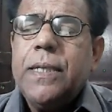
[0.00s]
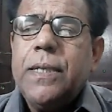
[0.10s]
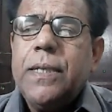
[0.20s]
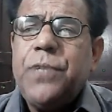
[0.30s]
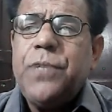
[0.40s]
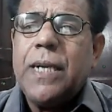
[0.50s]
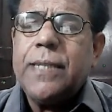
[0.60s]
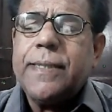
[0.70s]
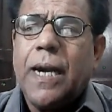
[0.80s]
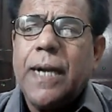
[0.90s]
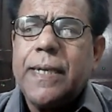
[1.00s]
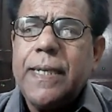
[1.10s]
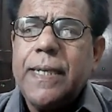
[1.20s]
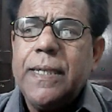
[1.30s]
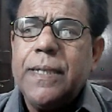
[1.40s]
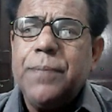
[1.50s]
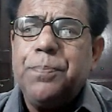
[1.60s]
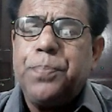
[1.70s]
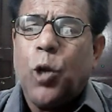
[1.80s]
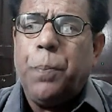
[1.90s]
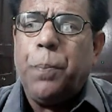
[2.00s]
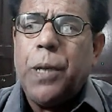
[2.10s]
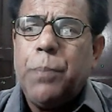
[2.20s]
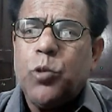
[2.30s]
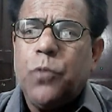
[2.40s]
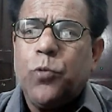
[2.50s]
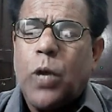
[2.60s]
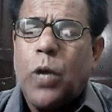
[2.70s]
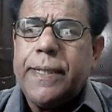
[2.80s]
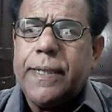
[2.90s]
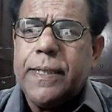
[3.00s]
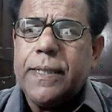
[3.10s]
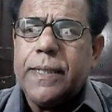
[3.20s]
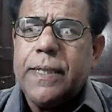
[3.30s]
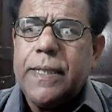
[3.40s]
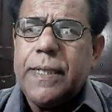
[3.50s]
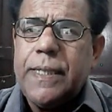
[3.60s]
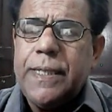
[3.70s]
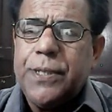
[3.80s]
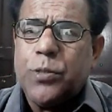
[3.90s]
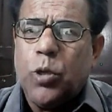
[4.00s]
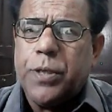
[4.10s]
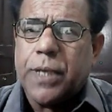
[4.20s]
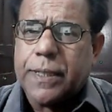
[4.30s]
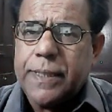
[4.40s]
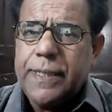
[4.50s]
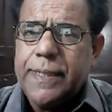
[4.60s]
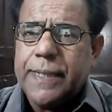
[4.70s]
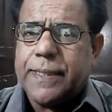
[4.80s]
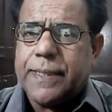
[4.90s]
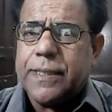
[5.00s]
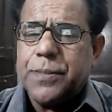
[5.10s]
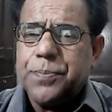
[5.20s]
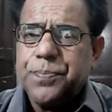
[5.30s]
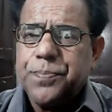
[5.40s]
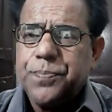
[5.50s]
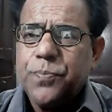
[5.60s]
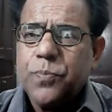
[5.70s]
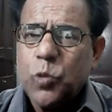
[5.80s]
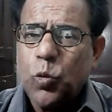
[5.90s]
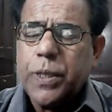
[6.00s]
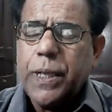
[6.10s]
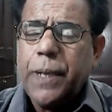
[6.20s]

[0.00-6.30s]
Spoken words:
we are starting problems of quite introductory nature. Okay,